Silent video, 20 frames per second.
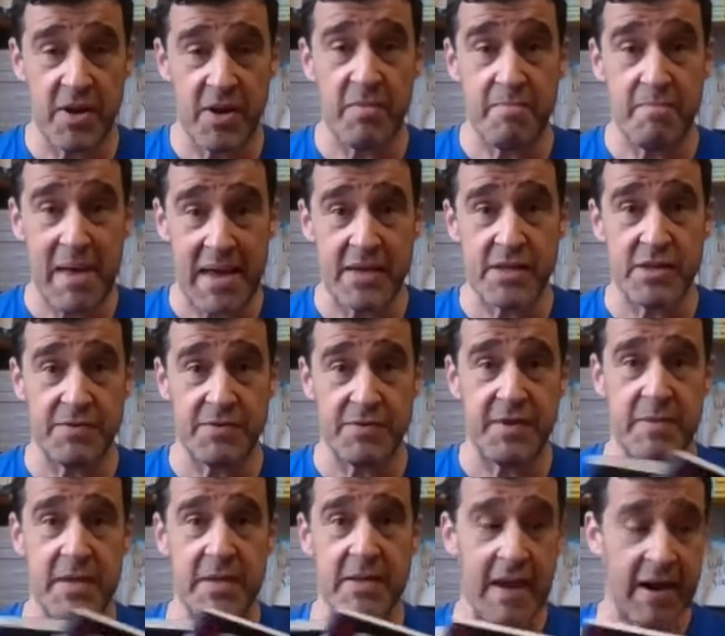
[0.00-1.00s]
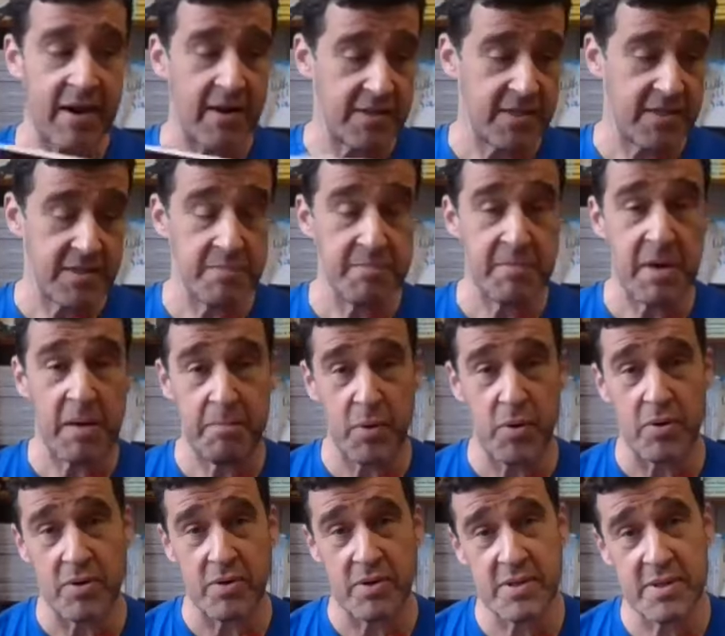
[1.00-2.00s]
major female characters in my
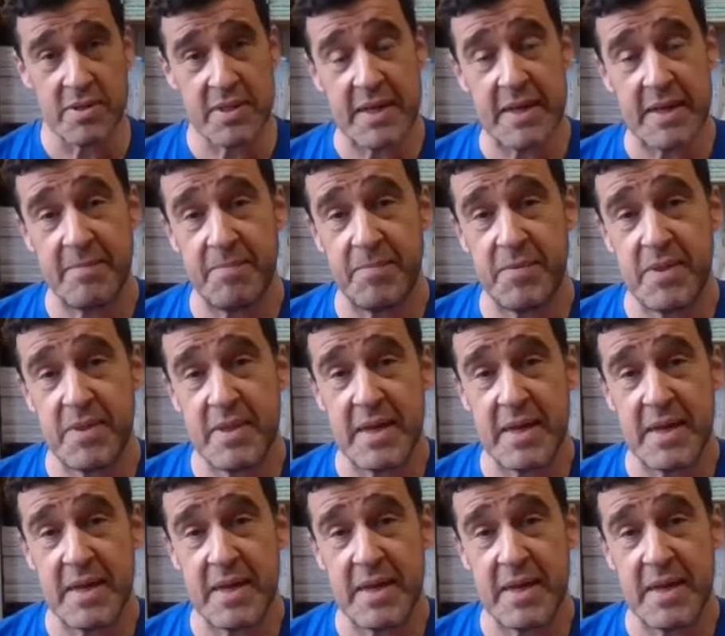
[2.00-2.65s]
books, the